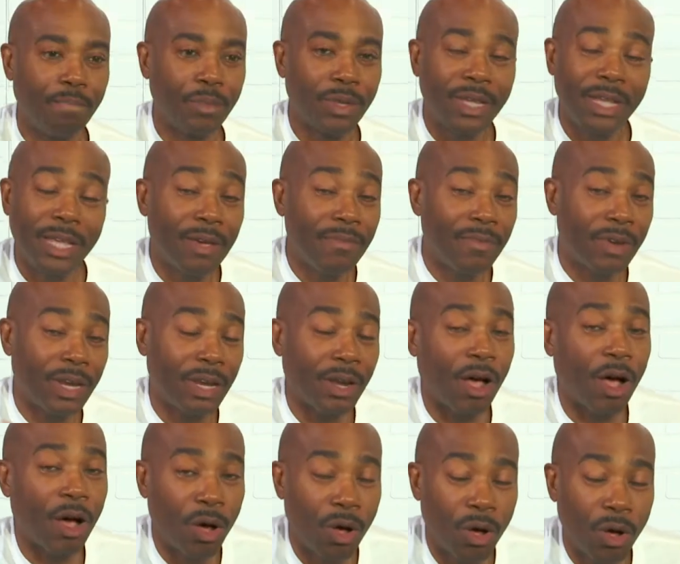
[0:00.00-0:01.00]
Giving it
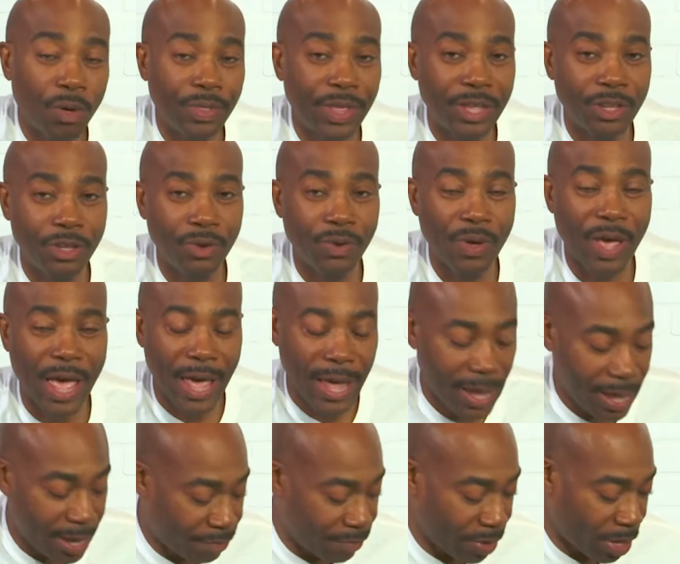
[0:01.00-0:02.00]
all that you
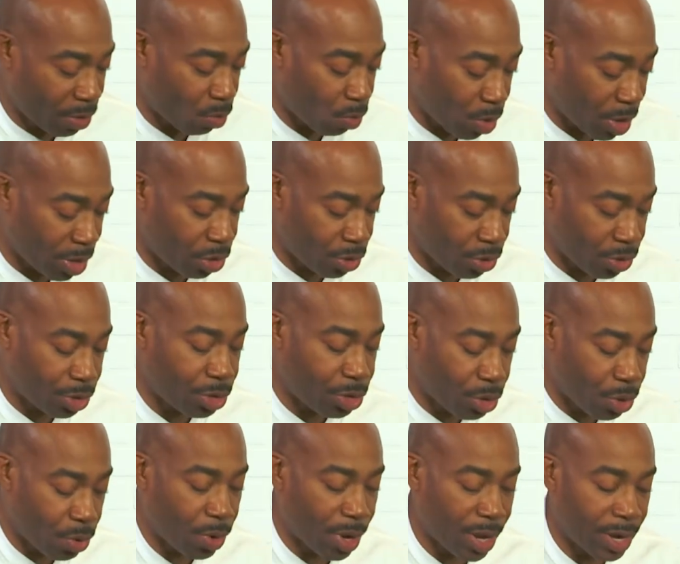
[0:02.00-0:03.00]
have and what you're
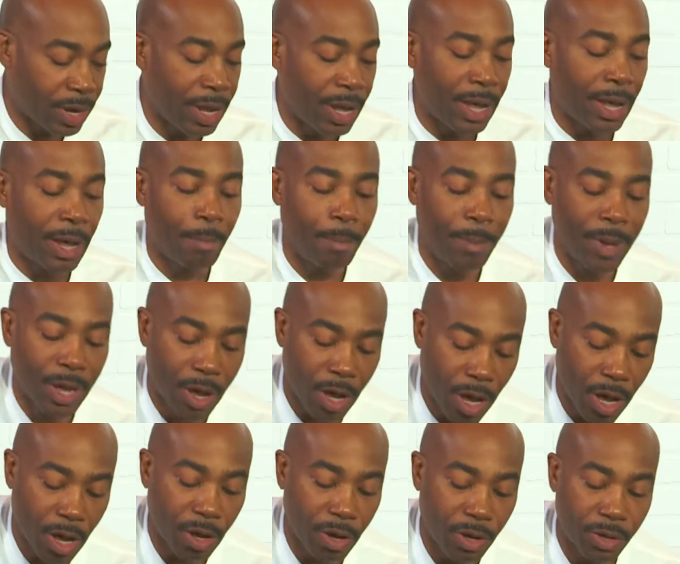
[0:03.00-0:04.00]
doing,
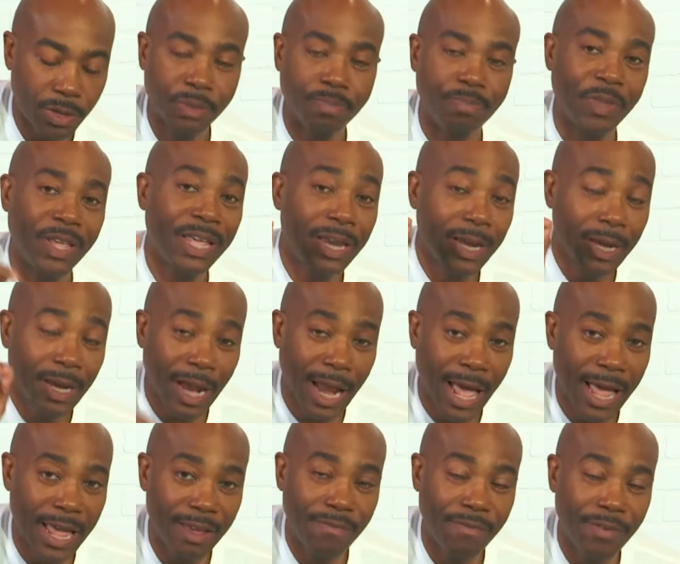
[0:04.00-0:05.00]
because in
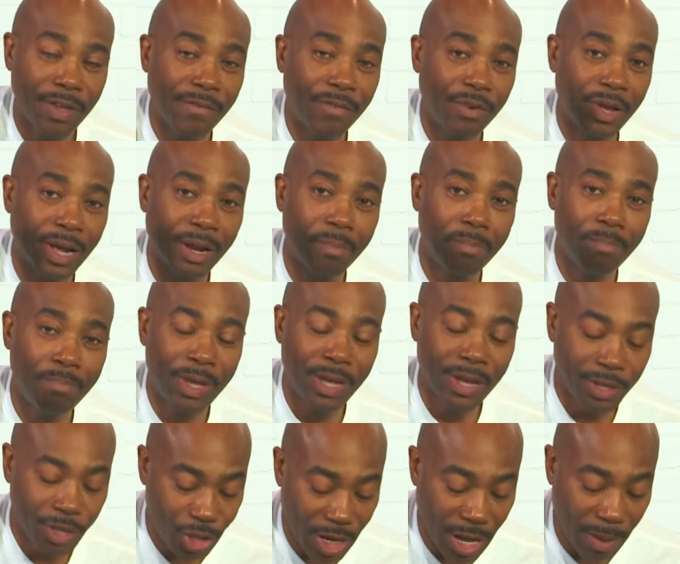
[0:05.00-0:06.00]
life, if you're going to be a
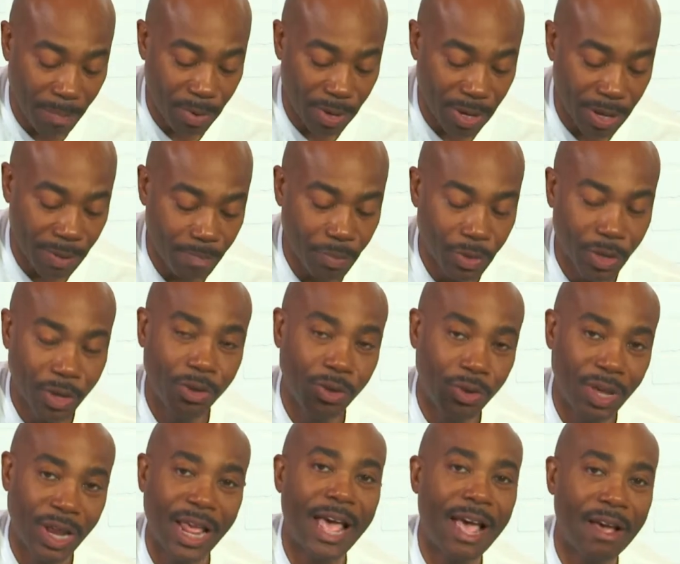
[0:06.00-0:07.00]
champion, you're
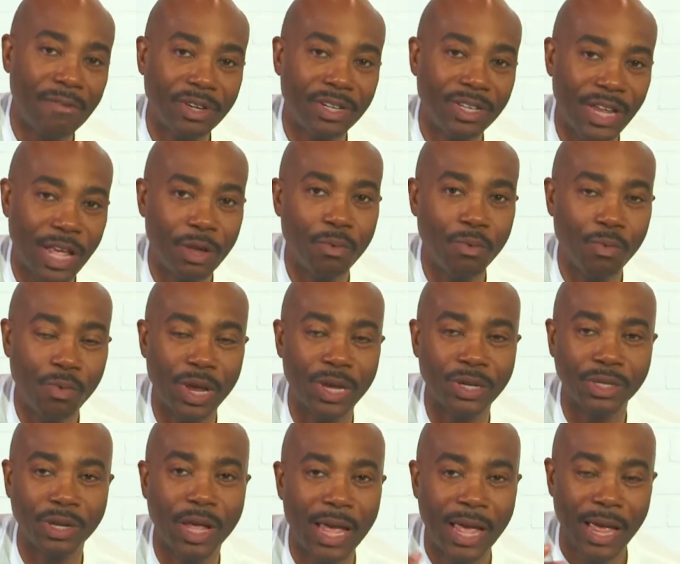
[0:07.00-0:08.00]
going to have to take risks.
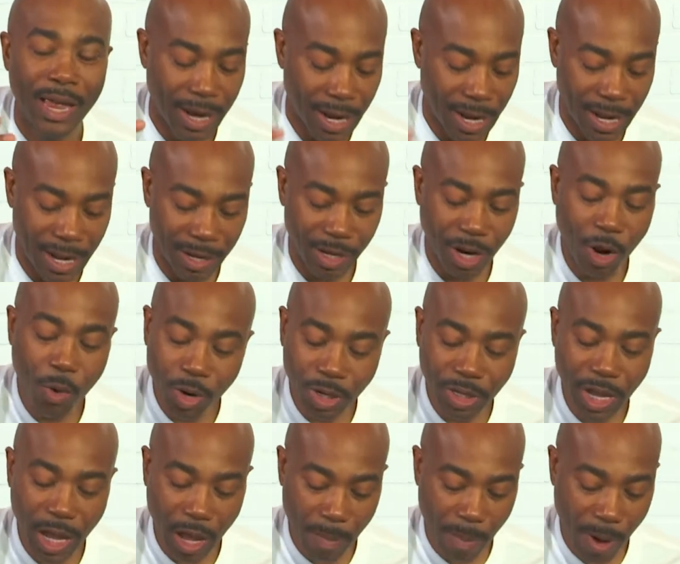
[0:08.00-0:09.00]
Don't want to
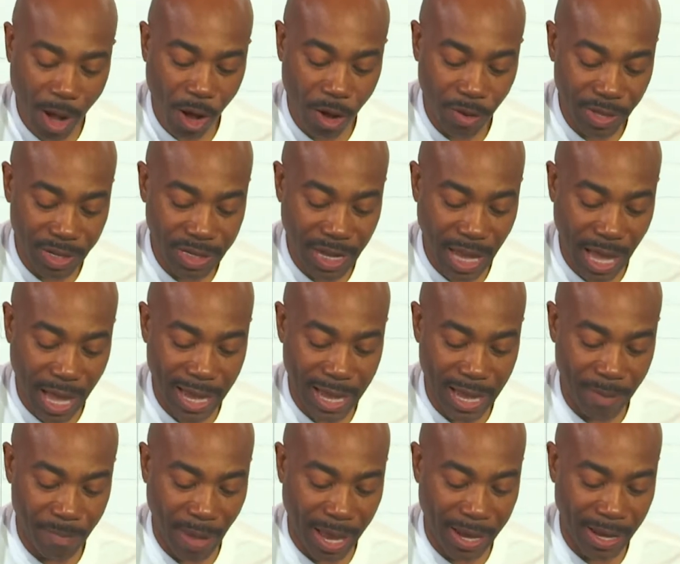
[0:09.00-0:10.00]
take up all the
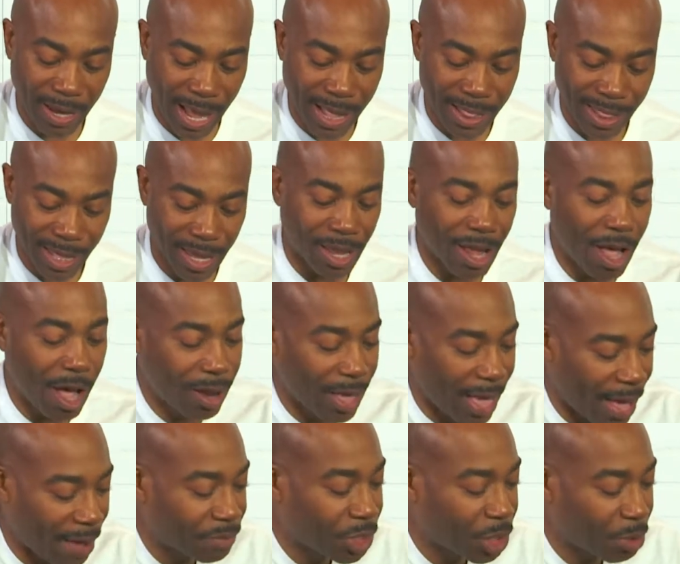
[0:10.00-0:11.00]
time. I think y'all
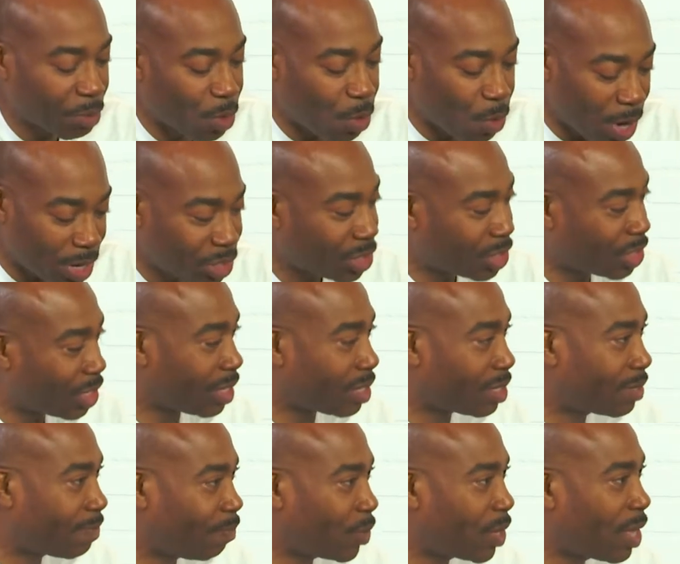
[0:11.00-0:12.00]
have some questions.
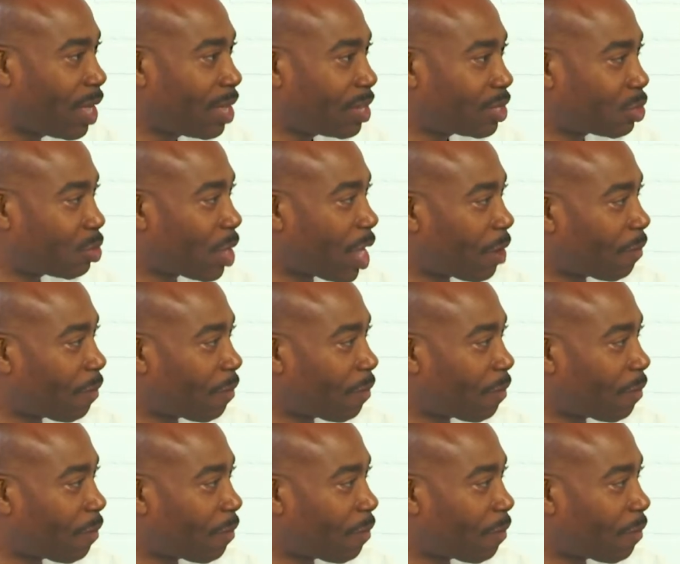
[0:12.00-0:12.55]
So yes. Young